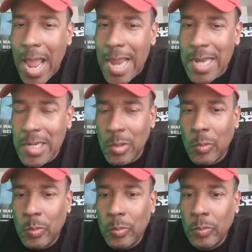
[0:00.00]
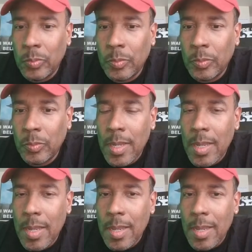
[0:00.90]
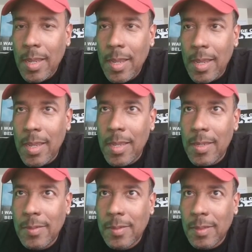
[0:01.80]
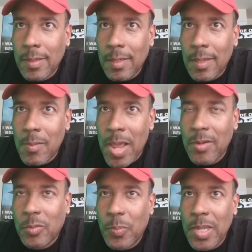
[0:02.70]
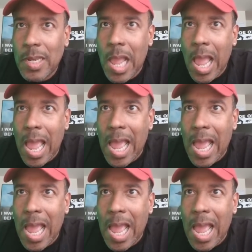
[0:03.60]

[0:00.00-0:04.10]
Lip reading: I do is, in a matter of speaking,